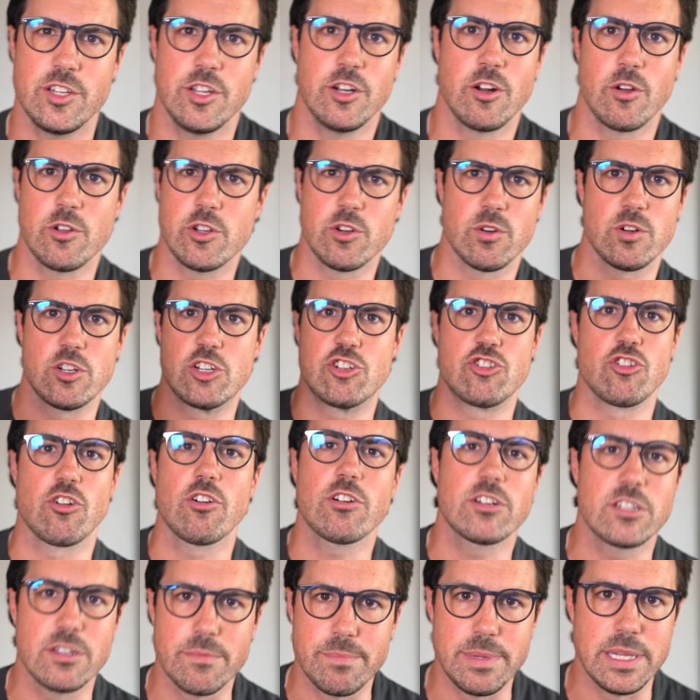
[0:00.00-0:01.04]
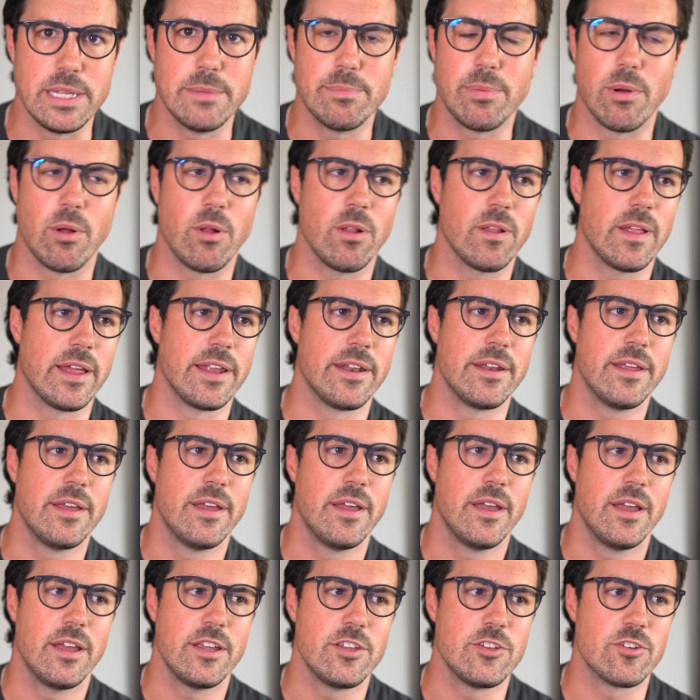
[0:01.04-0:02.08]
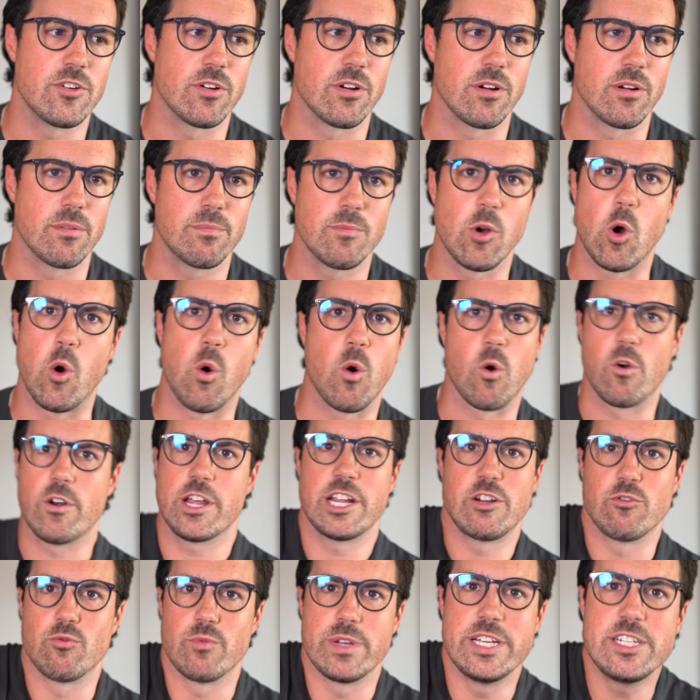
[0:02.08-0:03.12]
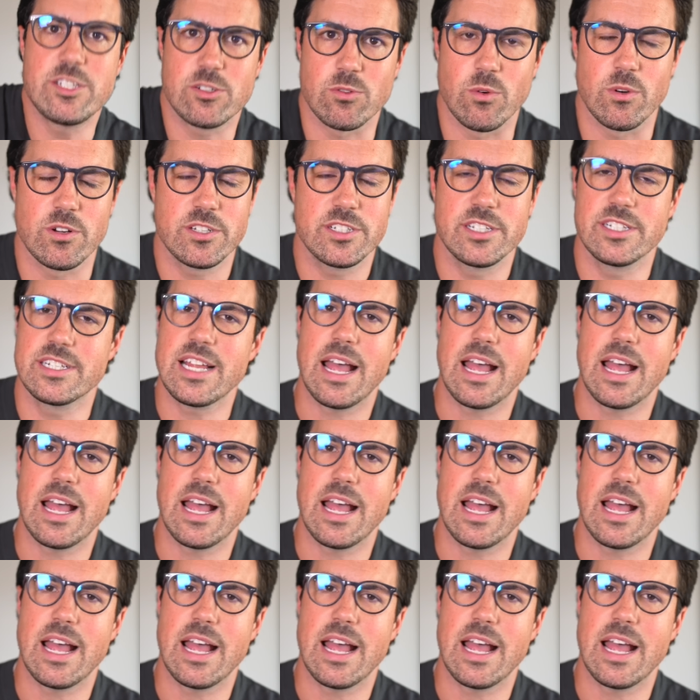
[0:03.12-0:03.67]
you know, you're a jerk to people and you're hoarding resources.